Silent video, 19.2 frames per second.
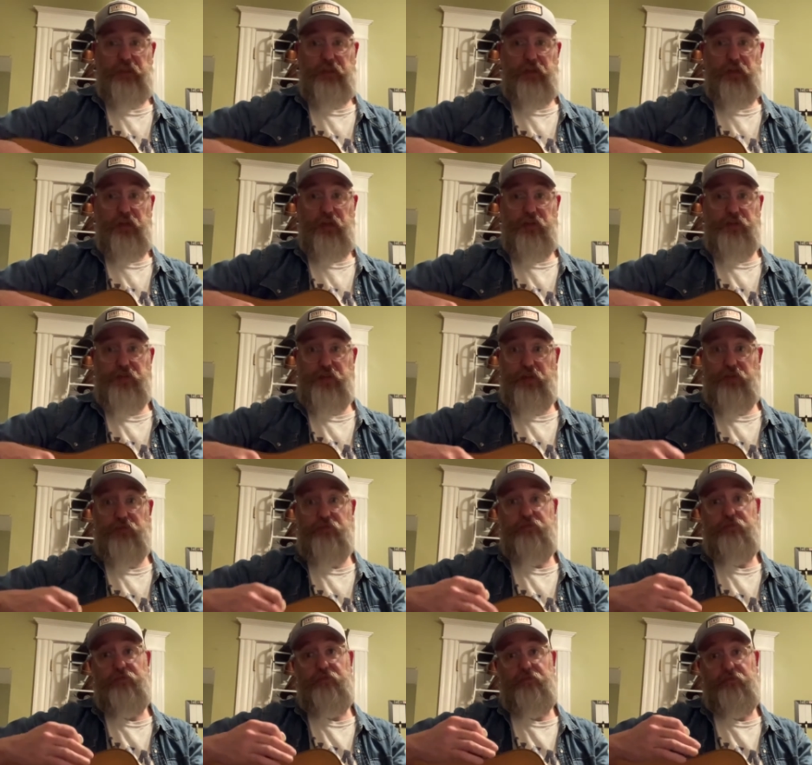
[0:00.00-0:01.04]
Also,
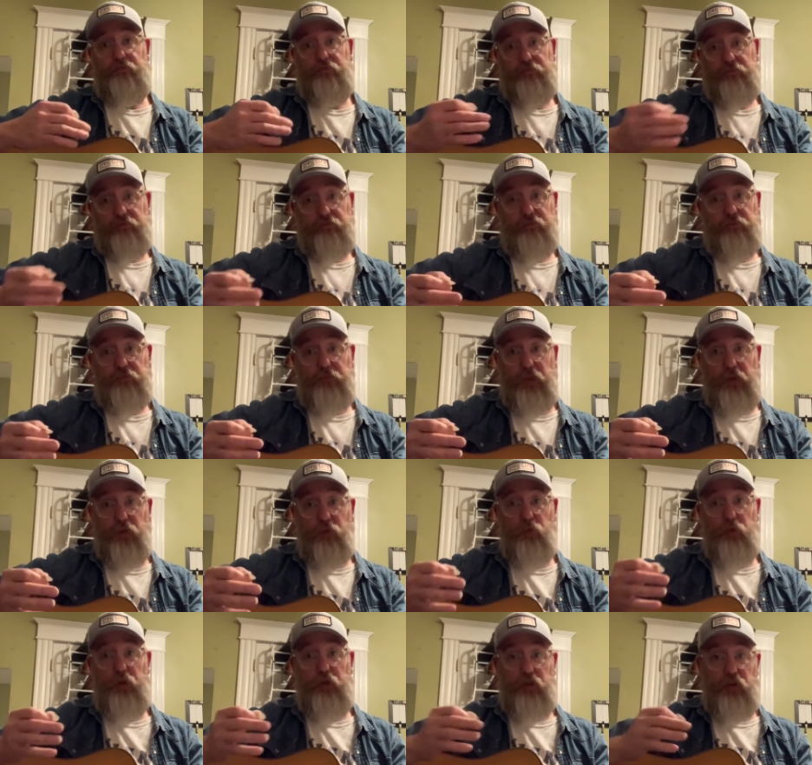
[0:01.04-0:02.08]

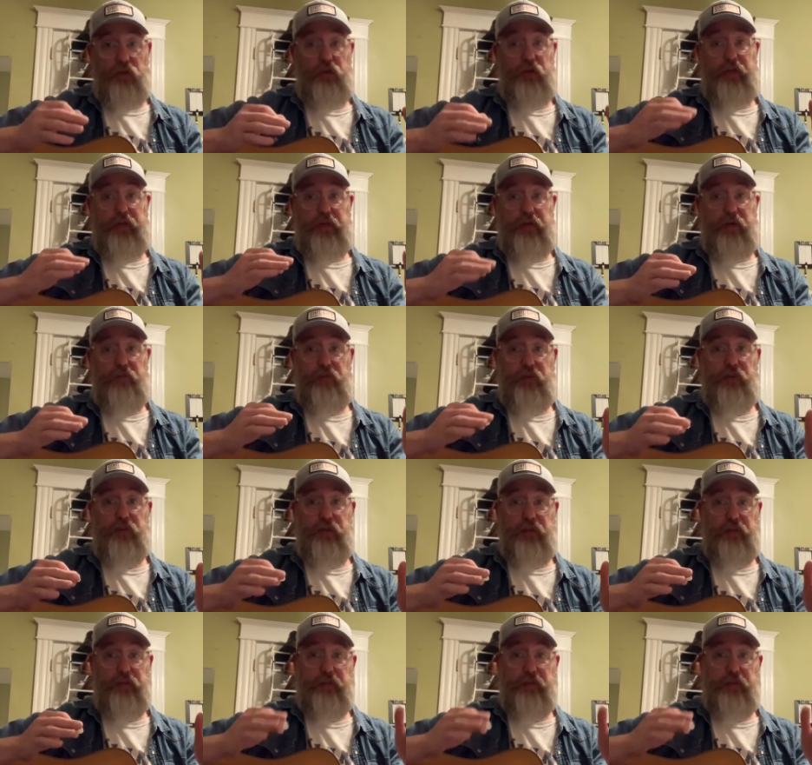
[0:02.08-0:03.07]
we're learning everything